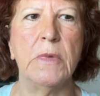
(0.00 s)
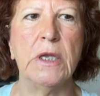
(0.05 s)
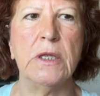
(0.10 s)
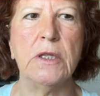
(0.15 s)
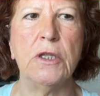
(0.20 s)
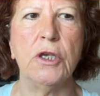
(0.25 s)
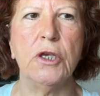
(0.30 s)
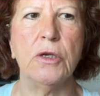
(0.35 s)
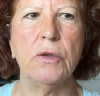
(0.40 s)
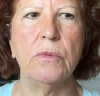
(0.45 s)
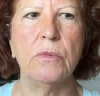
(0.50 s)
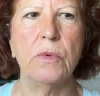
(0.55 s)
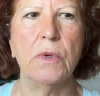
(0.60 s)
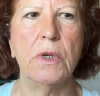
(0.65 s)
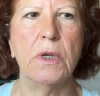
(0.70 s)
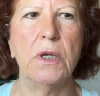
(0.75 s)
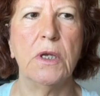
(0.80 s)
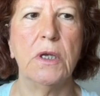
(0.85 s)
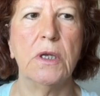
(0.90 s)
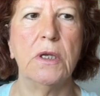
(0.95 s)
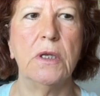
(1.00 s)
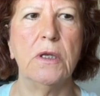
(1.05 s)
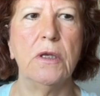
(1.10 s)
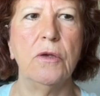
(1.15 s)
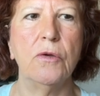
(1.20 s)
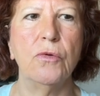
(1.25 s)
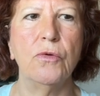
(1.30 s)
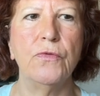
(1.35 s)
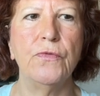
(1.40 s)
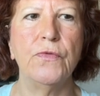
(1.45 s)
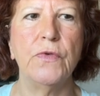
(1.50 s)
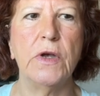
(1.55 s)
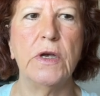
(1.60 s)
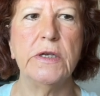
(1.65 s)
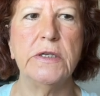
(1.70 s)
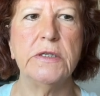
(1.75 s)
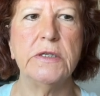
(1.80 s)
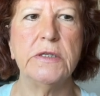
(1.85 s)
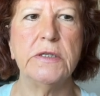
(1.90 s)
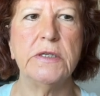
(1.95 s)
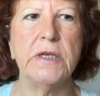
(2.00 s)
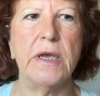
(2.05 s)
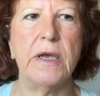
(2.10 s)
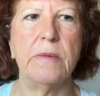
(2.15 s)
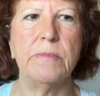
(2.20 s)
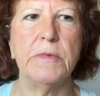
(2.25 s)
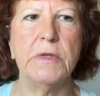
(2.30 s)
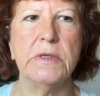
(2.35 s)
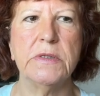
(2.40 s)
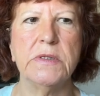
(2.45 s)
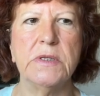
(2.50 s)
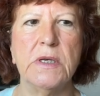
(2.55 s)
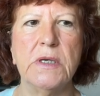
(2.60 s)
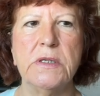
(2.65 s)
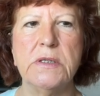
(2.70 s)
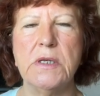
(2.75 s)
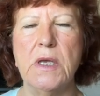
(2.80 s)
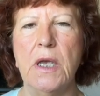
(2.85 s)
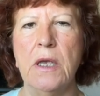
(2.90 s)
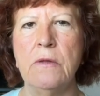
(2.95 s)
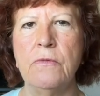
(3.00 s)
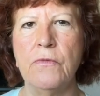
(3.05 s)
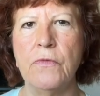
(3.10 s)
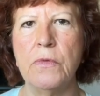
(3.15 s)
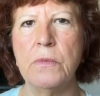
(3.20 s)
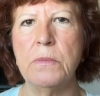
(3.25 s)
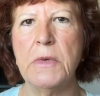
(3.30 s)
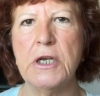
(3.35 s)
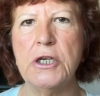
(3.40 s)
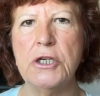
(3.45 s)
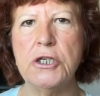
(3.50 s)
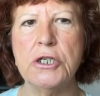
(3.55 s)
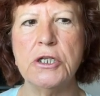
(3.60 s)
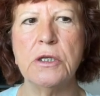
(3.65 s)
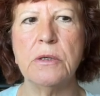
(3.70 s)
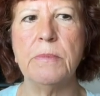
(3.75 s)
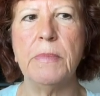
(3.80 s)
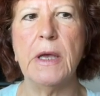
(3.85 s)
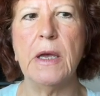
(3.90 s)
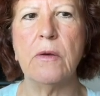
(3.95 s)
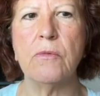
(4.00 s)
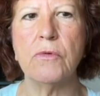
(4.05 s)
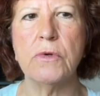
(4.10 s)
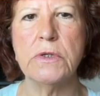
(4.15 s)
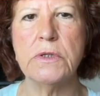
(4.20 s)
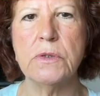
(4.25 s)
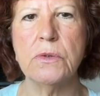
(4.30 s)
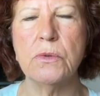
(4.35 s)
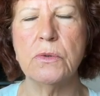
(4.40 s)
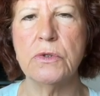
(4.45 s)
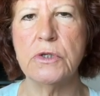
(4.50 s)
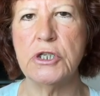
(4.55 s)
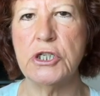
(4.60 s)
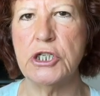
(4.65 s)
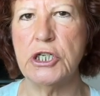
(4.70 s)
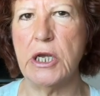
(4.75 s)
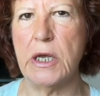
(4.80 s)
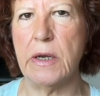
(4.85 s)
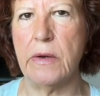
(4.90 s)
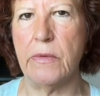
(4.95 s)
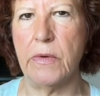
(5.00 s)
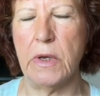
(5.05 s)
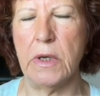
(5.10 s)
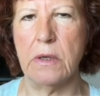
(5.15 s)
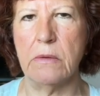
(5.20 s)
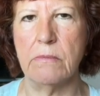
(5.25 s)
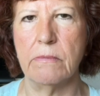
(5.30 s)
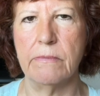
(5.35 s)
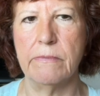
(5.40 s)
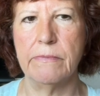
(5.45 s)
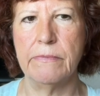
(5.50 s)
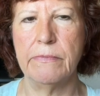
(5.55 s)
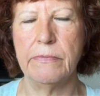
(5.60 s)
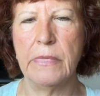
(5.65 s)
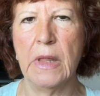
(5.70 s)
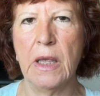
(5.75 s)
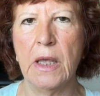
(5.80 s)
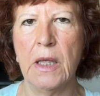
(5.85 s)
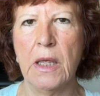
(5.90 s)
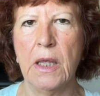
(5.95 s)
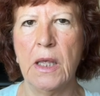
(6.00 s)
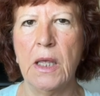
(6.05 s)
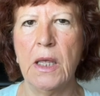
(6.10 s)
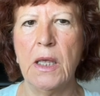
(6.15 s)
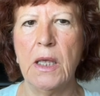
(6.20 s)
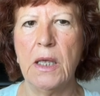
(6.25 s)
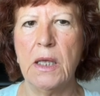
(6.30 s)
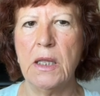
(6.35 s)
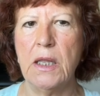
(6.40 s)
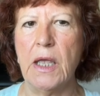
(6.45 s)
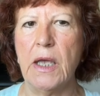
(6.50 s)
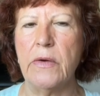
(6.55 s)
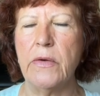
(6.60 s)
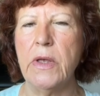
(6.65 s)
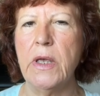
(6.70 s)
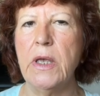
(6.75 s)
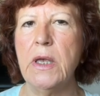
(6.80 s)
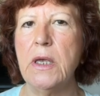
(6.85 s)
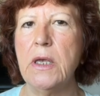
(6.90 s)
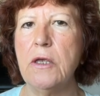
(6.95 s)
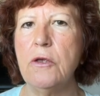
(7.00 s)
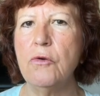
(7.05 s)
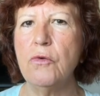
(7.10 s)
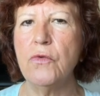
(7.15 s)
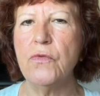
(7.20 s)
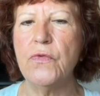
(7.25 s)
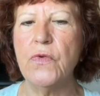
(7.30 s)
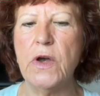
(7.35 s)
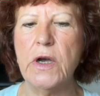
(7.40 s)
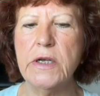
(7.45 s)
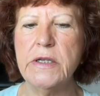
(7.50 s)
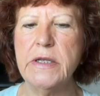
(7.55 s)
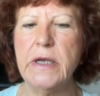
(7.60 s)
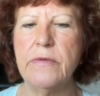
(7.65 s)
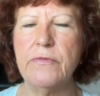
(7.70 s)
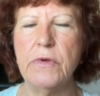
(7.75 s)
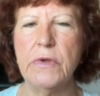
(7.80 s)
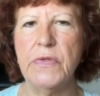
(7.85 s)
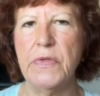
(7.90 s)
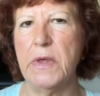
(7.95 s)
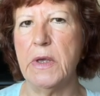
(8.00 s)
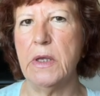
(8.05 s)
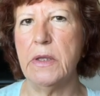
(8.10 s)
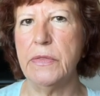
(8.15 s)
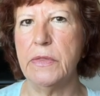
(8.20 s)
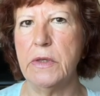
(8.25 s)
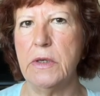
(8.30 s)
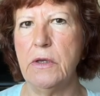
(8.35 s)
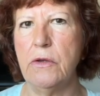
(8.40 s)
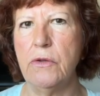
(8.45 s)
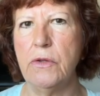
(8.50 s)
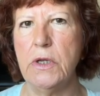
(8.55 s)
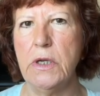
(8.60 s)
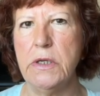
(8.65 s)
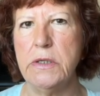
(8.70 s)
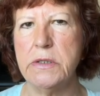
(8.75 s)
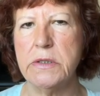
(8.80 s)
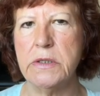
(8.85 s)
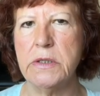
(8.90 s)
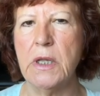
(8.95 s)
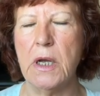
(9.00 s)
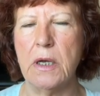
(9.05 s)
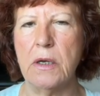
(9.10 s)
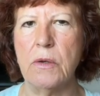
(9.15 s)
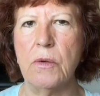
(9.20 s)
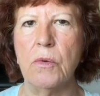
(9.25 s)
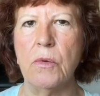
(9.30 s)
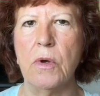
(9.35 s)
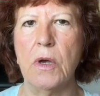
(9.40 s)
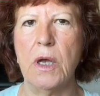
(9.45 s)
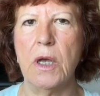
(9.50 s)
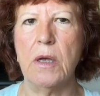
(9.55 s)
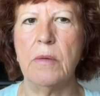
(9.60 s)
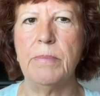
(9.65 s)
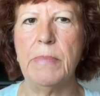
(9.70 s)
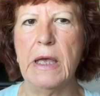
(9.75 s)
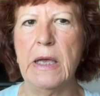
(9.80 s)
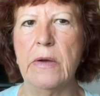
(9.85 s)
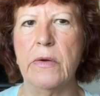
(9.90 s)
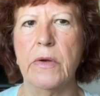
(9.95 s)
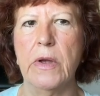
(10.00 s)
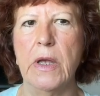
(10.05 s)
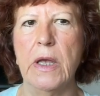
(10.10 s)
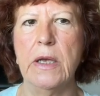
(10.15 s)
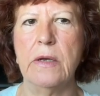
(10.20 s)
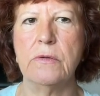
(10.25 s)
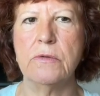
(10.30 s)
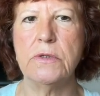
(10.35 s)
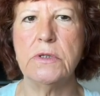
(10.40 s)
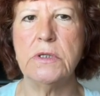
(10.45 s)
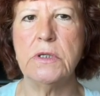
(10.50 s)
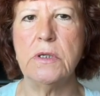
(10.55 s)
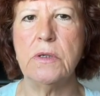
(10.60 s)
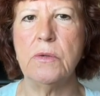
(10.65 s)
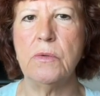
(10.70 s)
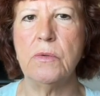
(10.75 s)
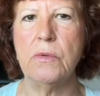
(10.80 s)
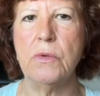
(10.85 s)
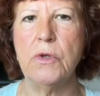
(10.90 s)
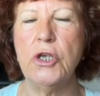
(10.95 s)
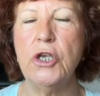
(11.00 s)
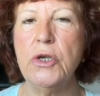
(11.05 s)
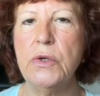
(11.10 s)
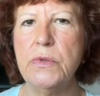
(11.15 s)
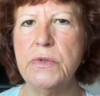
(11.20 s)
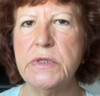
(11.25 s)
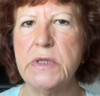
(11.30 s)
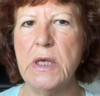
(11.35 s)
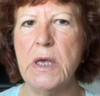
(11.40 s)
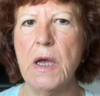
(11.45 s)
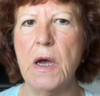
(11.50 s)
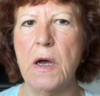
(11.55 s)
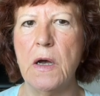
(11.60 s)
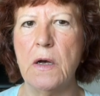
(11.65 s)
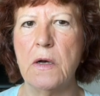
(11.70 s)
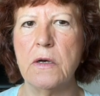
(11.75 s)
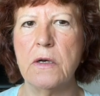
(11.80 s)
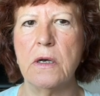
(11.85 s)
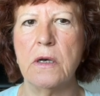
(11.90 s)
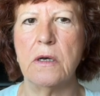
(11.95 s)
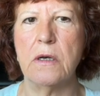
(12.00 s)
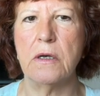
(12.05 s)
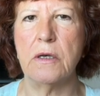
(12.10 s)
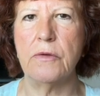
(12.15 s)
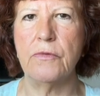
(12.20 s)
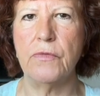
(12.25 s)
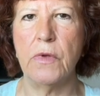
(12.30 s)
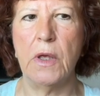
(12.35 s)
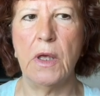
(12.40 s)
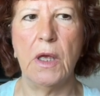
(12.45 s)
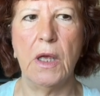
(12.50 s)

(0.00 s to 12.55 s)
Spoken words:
menu, you'll find a tab that says Information about Resource Sharing. Now here you'll find everything that you need to know about how to use the archive,